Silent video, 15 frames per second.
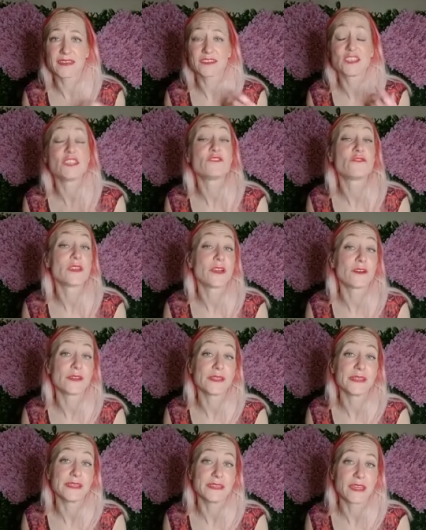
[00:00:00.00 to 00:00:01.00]
tea tree
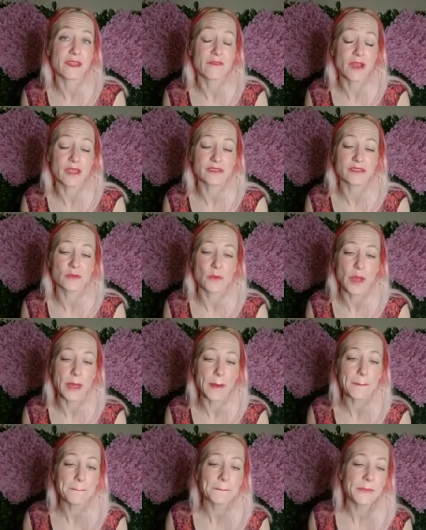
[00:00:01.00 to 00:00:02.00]
oil in there as
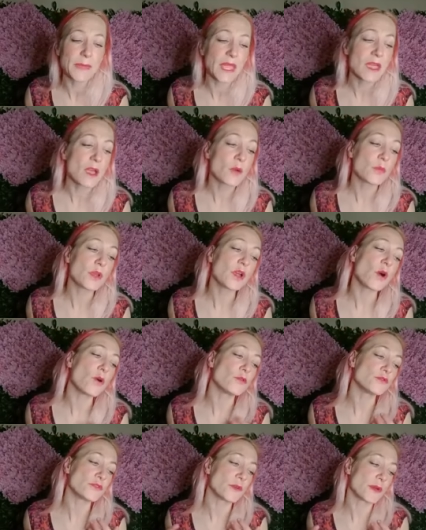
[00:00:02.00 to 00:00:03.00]
well. We
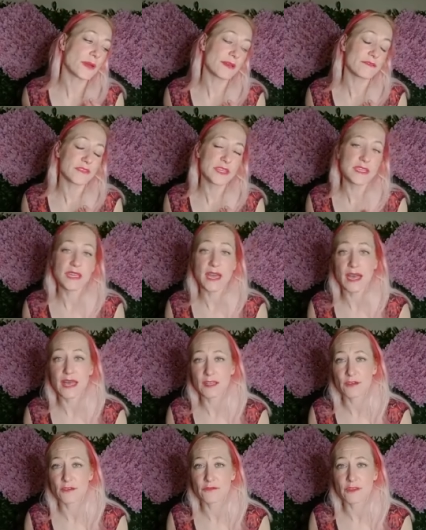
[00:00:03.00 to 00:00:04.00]
also have the
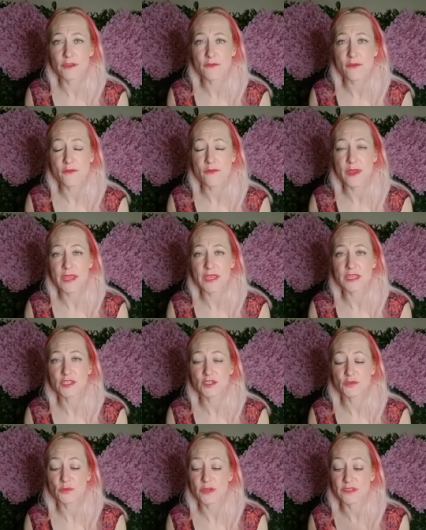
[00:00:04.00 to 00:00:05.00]
aloe vera
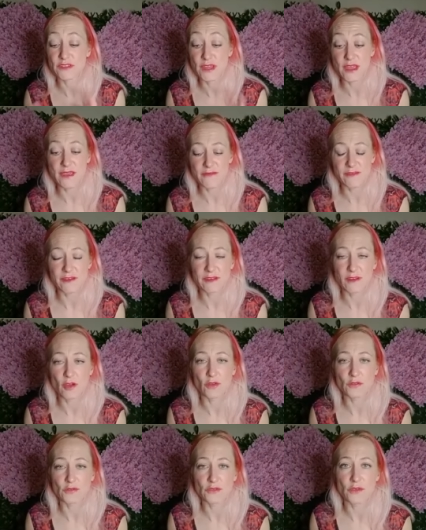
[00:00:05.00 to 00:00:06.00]
range, which I haven't
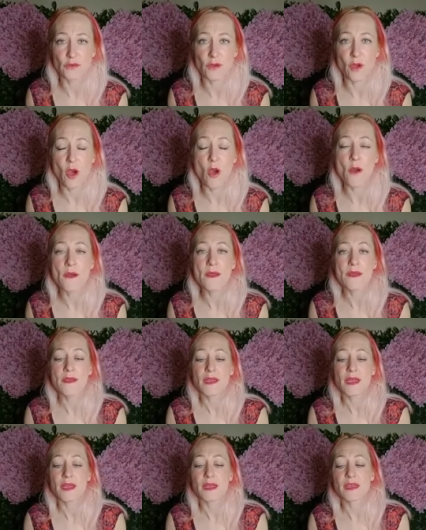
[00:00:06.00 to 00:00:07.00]
also got.
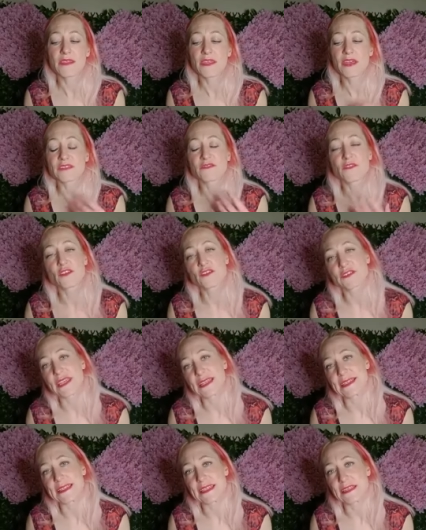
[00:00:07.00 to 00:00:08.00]
That's for
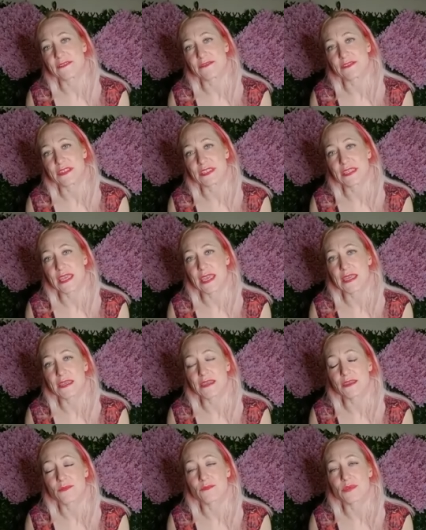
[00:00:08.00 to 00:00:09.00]
sensitive
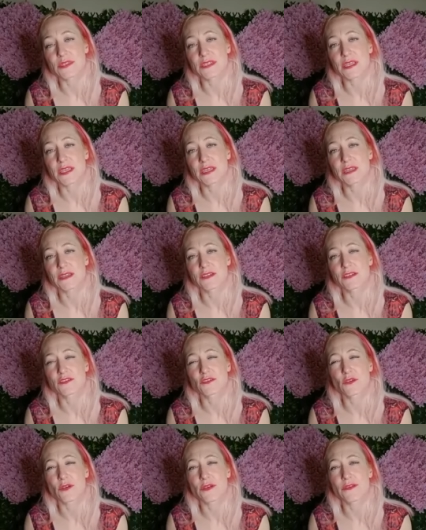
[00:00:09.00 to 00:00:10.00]
skin in particular,
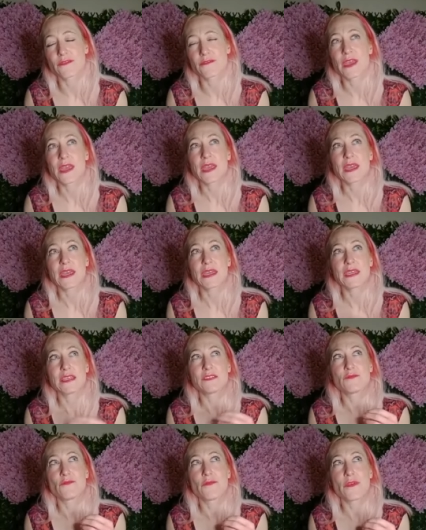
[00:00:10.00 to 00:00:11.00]
so if
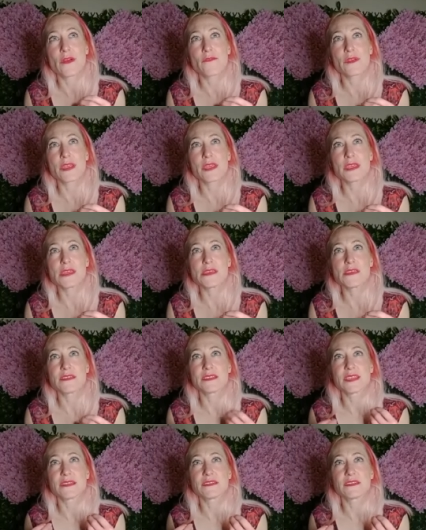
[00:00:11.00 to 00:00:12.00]
it's very
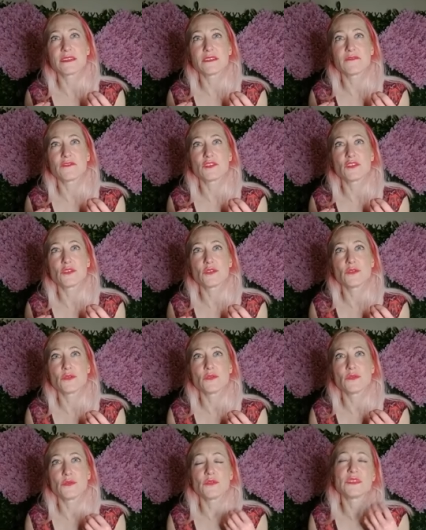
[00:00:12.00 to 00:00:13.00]
sensitive
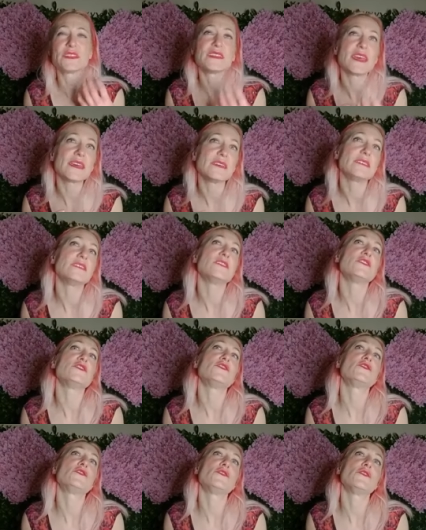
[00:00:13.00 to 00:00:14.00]
to
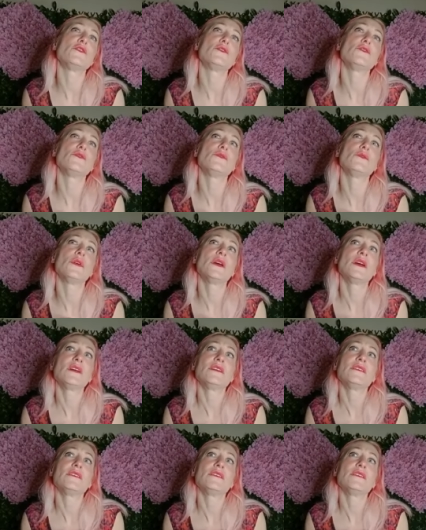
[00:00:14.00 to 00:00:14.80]
scents, to